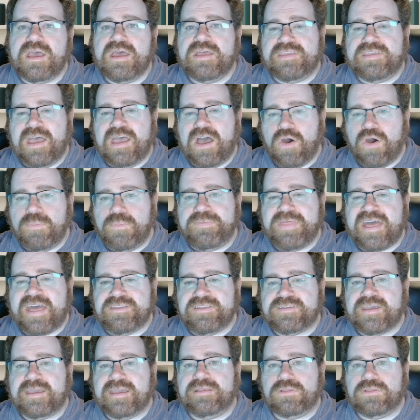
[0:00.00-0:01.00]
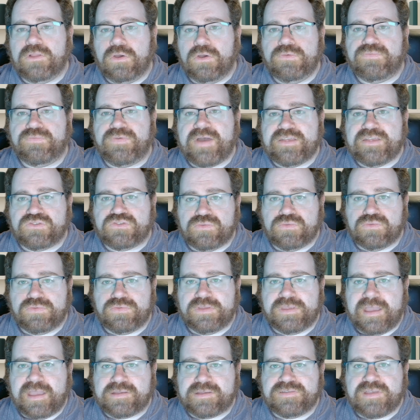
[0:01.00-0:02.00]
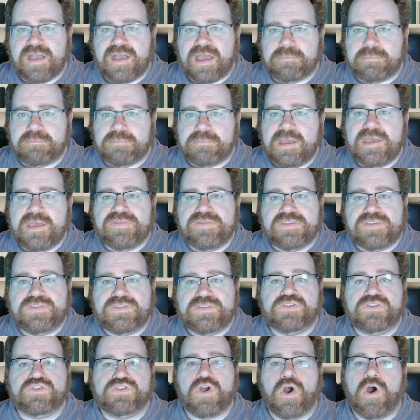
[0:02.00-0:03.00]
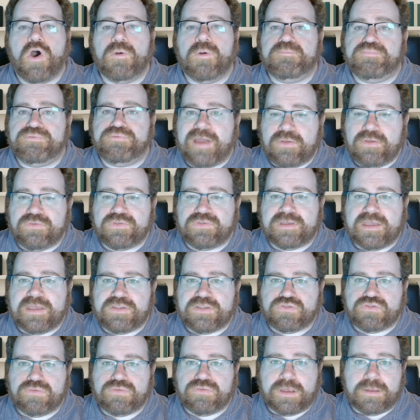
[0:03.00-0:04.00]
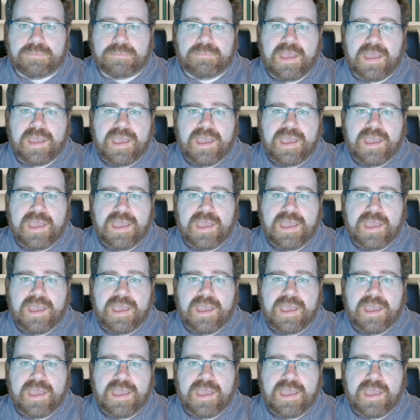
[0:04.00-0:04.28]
to help that site load faster the next time. This is called browsing history.